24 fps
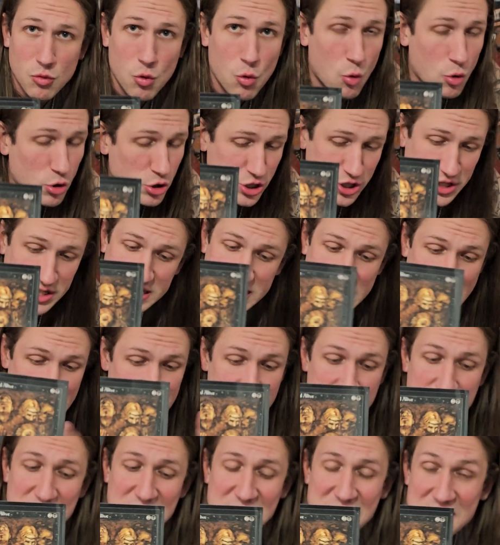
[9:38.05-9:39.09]
we're just
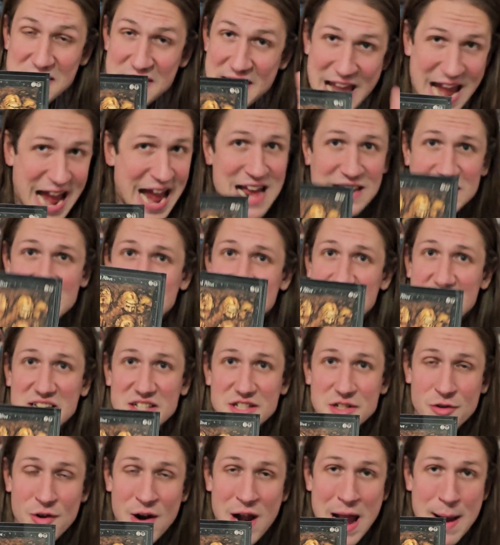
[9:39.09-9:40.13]
getting the
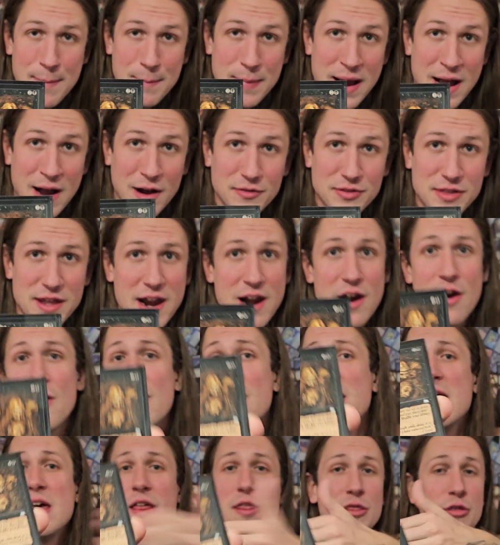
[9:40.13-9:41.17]
nastiest crap out there,
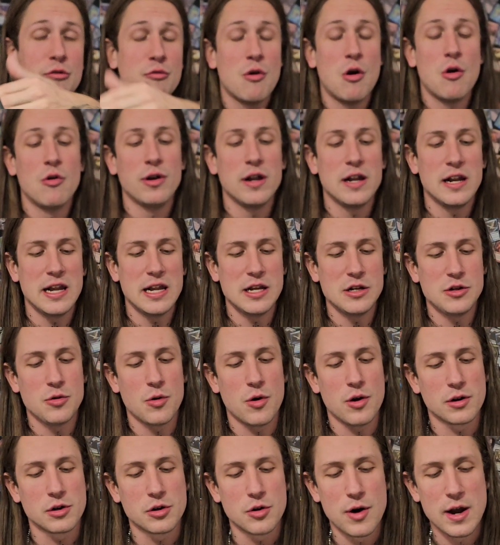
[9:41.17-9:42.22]
throwing it into
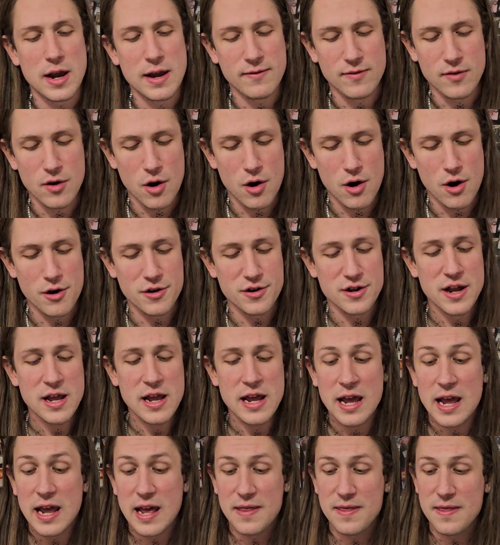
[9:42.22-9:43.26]
our graveyard,
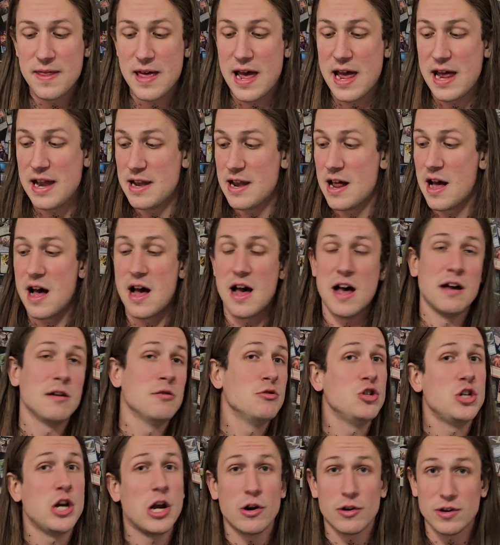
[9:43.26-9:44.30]
and then
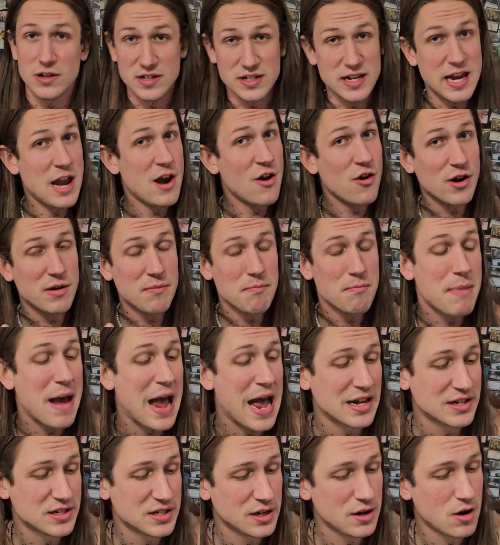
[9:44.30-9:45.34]
sharing is caring,
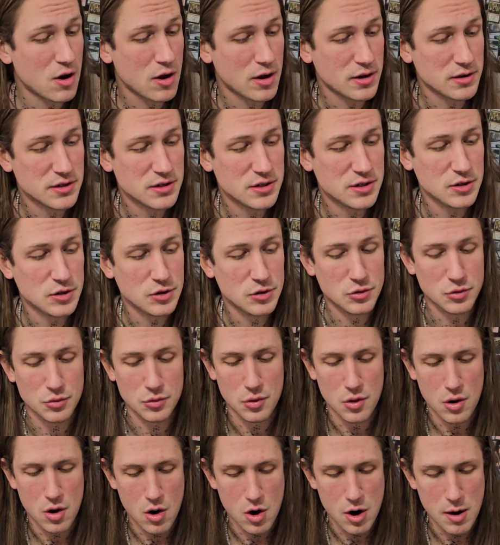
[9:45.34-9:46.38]
pass it on
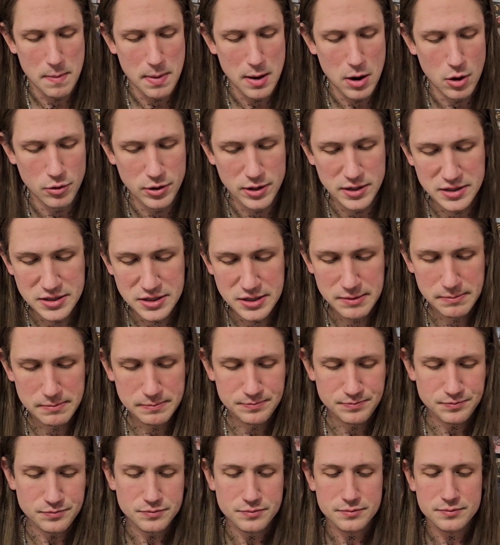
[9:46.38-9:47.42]
to our opponents.
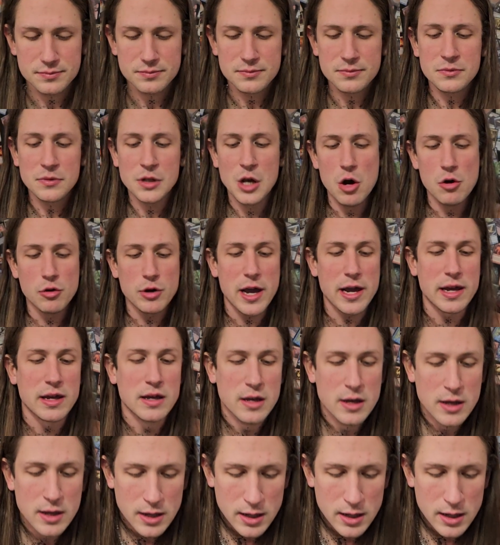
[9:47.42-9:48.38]
Okay,